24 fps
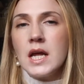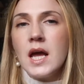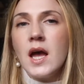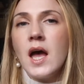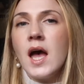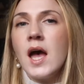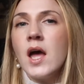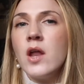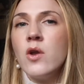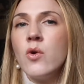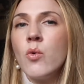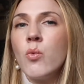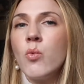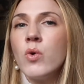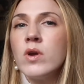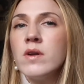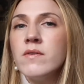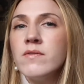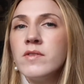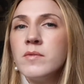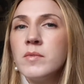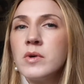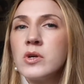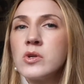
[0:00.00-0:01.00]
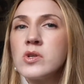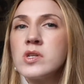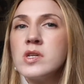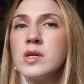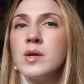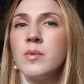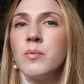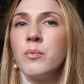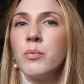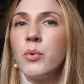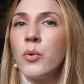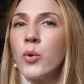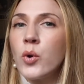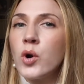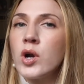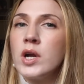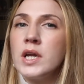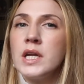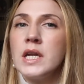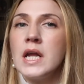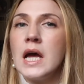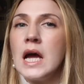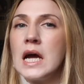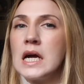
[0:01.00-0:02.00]
and one of the most
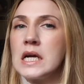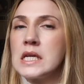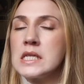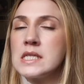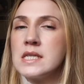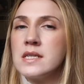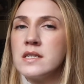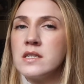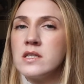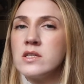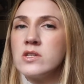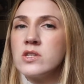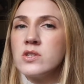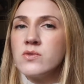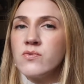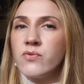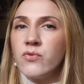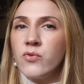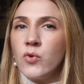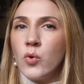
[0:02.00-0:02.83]
important acids